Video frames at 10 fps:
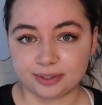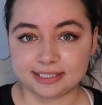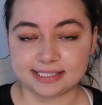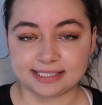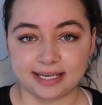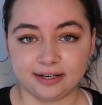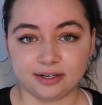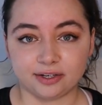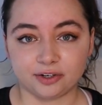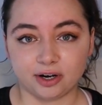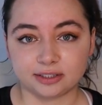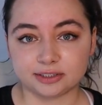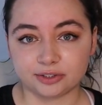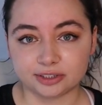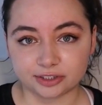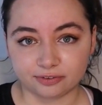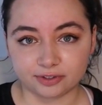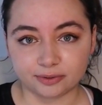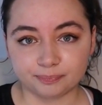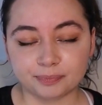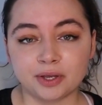that you want to send across to the server.